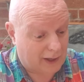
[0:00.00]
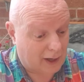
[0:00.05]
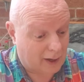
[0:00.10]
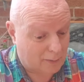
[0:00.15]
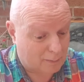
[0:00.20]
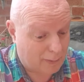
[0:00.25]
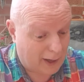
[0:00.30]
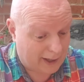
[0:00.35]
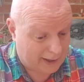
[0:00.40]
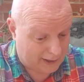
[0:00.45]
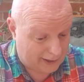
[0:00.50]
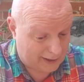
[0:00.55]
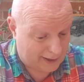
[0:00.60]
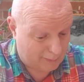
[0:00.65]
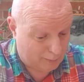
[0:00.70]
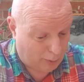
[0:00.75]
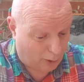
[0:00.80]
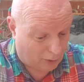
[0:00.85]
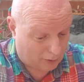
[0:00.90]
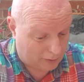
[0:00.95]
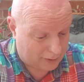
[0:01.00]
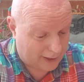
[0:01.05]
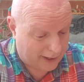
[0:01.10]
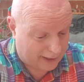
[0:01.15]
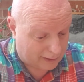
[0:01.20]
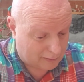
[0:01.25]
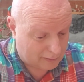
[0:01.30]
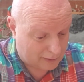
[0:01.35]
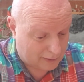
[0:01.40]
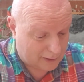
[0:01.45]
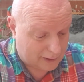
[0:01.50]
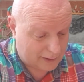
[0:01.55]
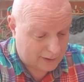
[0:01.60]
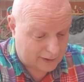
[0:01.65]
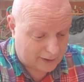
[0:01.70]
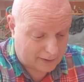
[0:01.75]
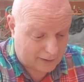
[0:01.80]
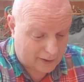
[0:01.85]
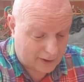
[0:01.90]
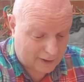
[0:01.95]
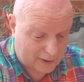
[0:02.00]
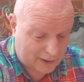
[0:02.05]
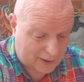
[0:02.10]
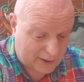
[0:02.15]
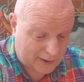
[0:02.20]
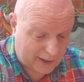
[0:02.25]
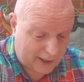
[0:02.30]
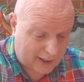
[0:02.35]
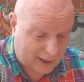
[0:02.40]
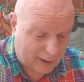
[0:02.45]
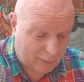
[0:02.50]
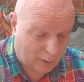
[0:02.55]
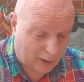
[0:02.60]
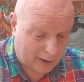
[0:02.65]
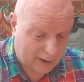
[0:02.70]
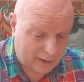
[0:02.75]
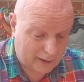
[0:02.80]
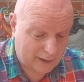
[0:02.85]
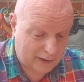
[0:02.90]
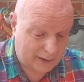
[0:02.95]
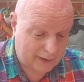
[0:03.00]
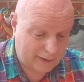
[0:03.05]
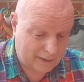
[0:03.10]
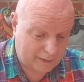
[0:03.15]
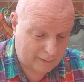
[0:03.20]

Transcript: going back in the pot now. So just sit quietly.